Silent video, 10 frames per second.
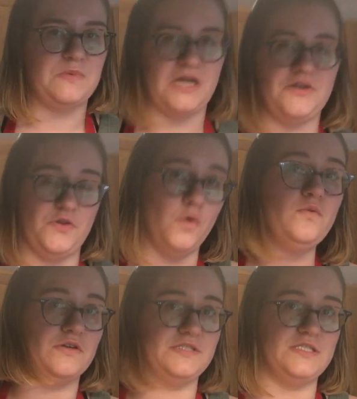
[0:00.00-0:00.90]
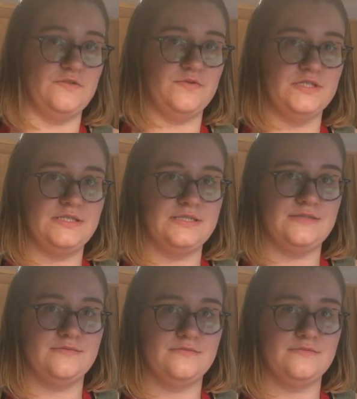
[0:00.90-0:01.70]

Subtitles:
but I know there's a difference.